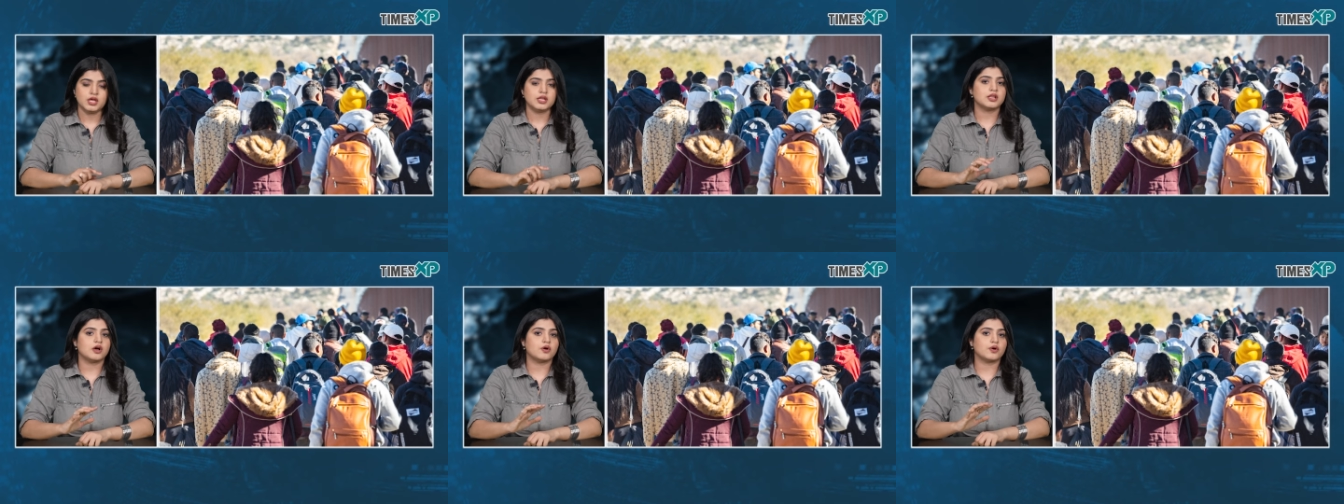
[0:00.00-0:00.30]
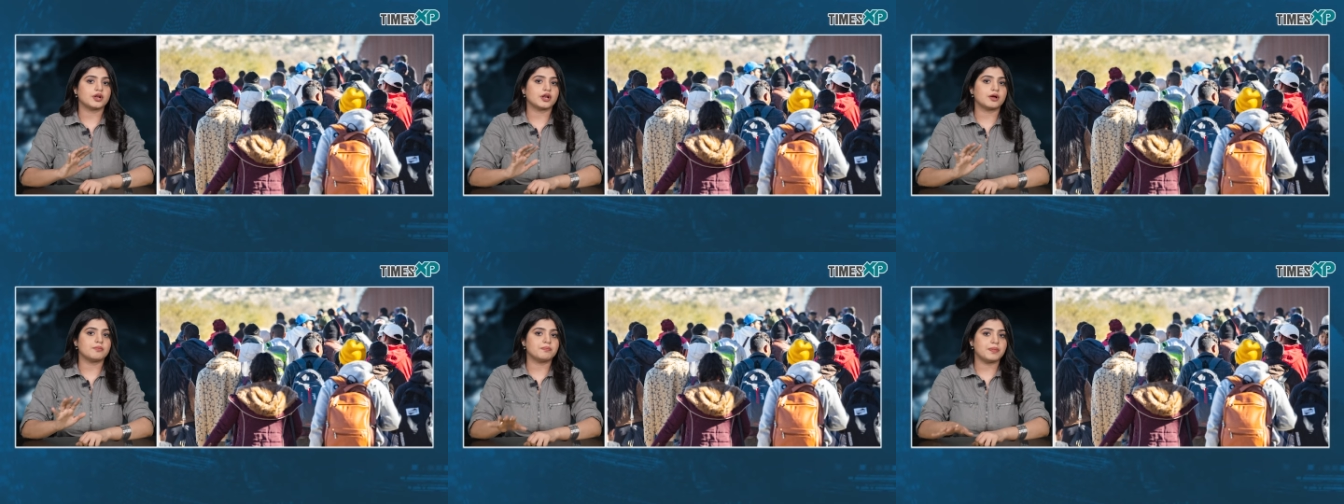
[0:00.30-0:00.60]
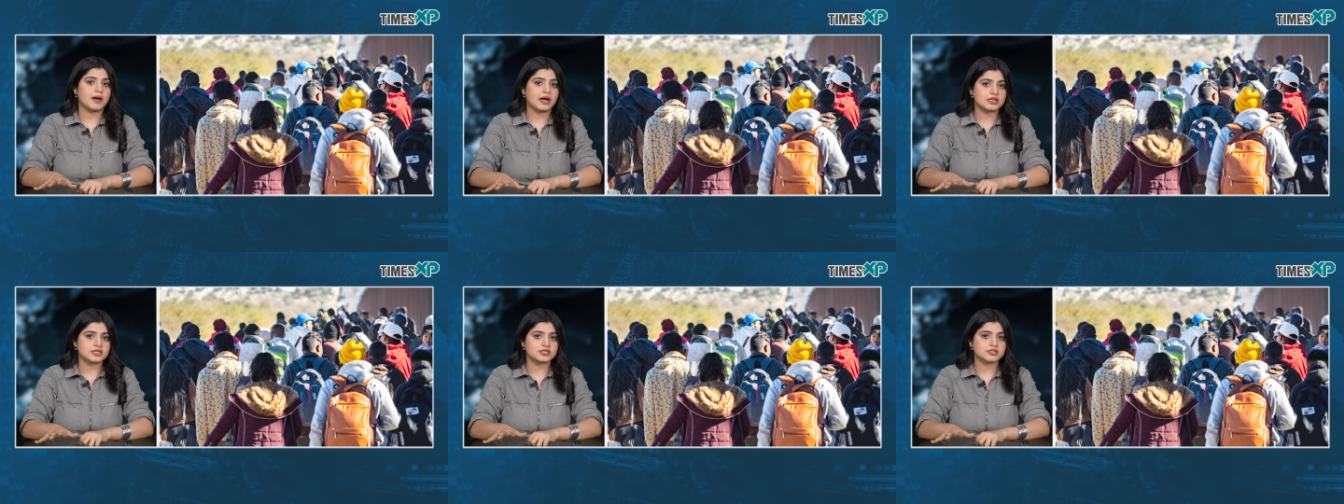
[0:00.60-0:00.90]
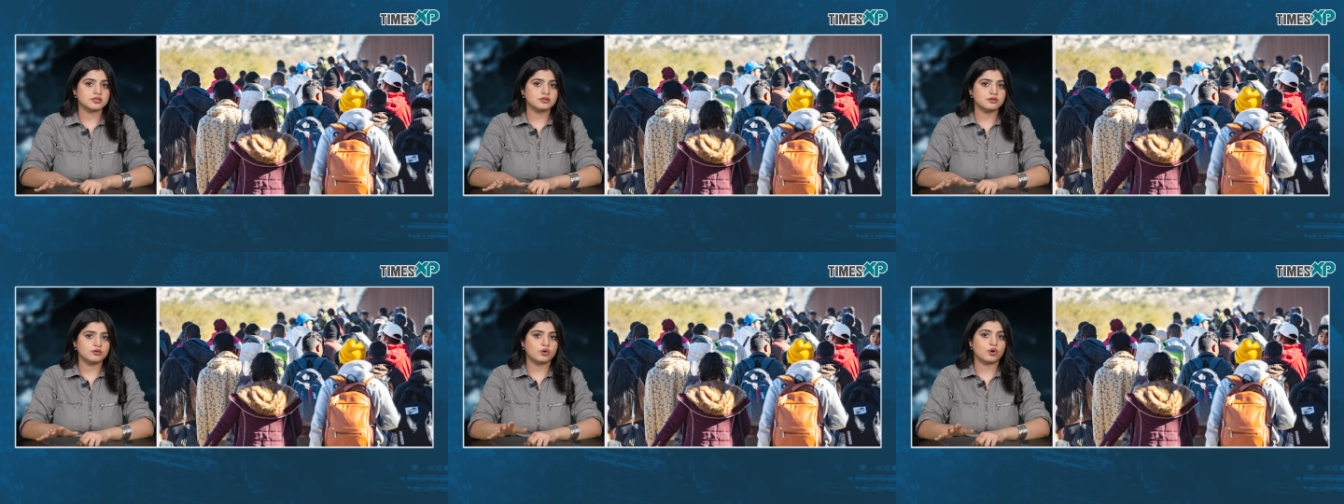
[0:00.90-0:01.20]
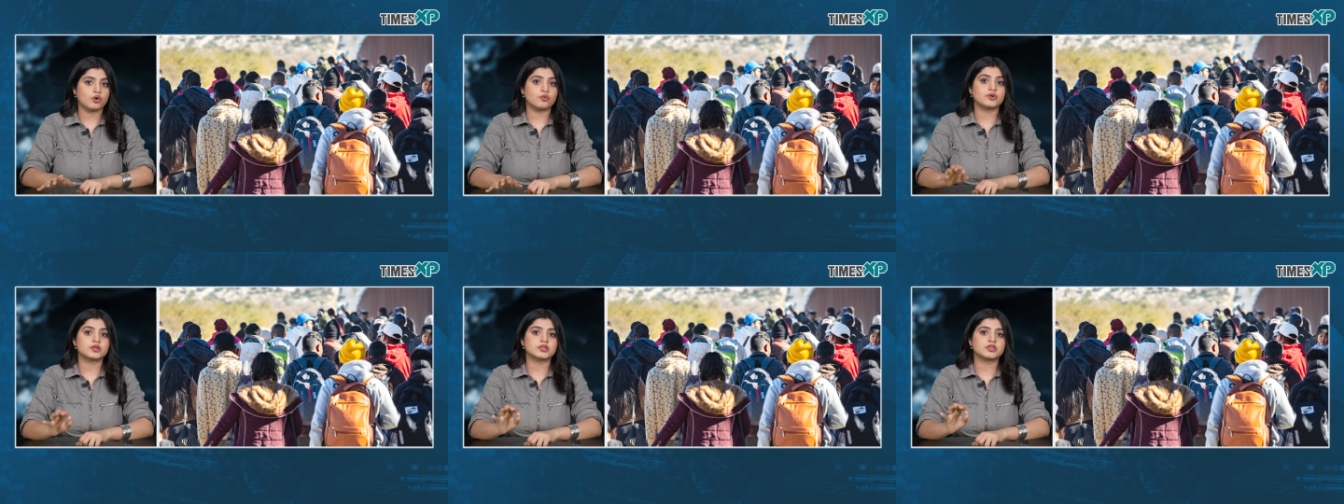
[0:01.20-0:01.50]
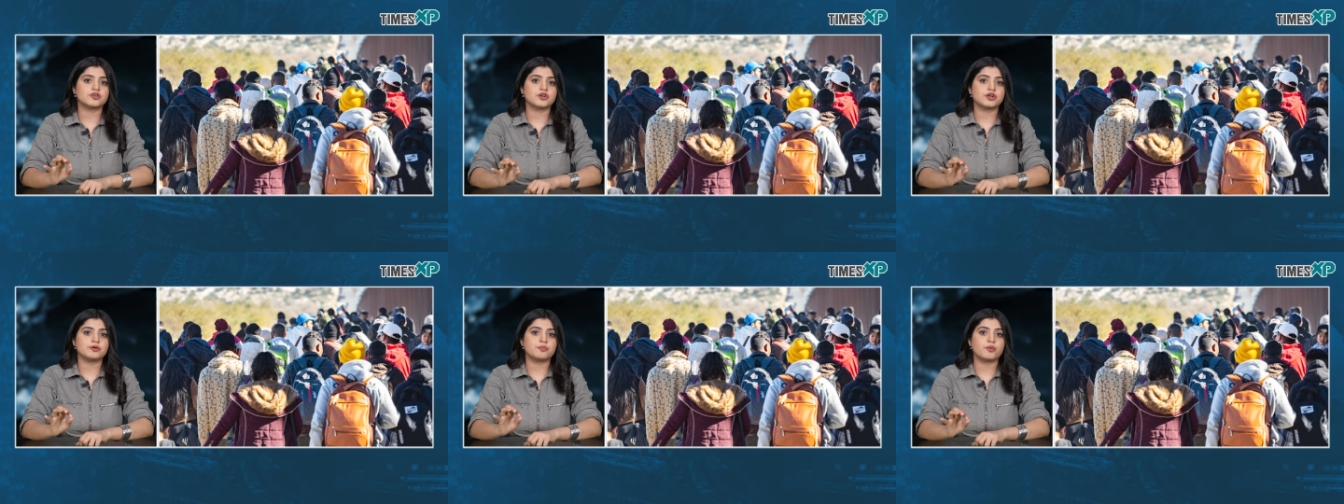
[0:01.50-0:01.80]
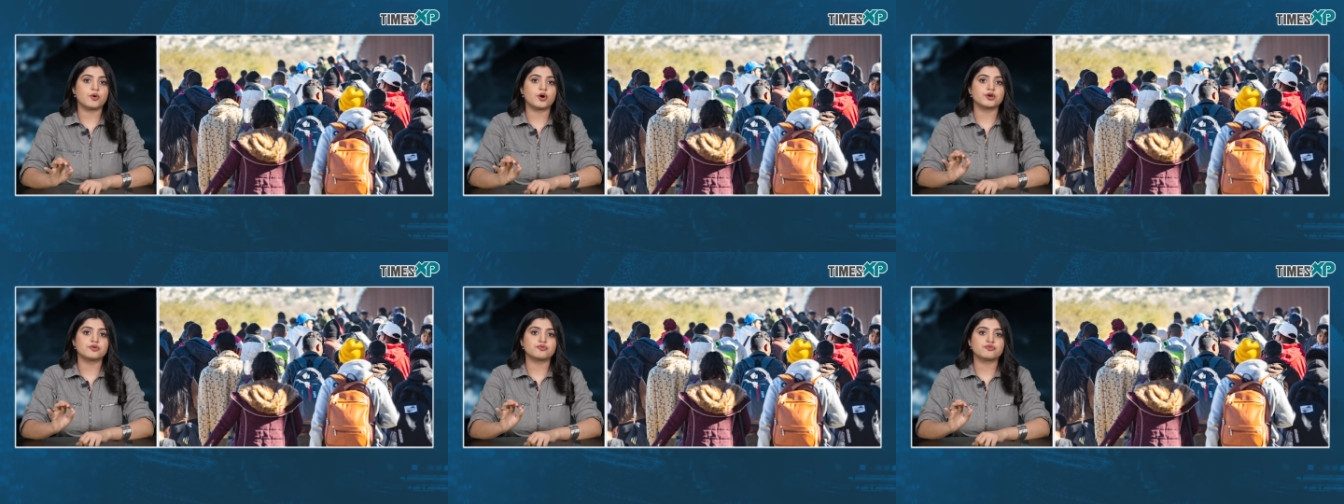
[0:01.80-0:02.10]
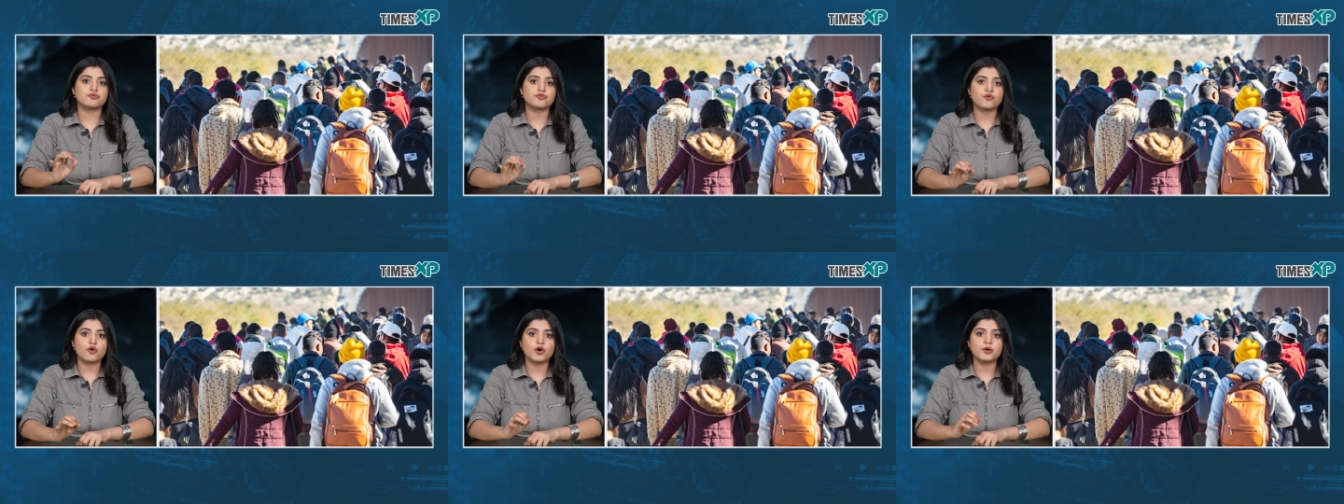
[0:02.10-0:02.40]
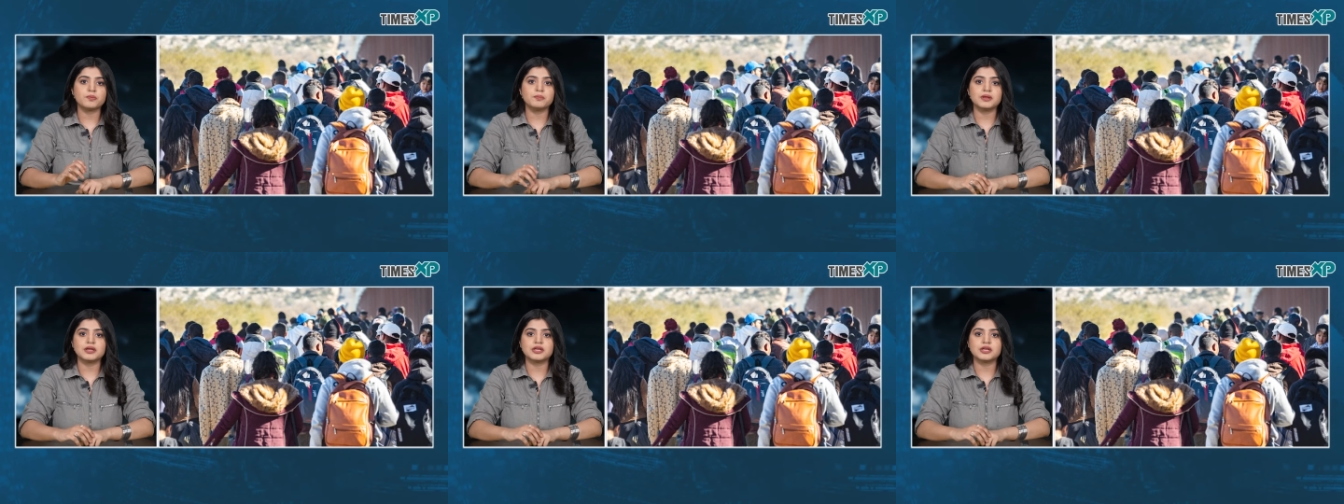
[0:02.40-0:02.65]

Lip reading: Now, in comparison, over 3.4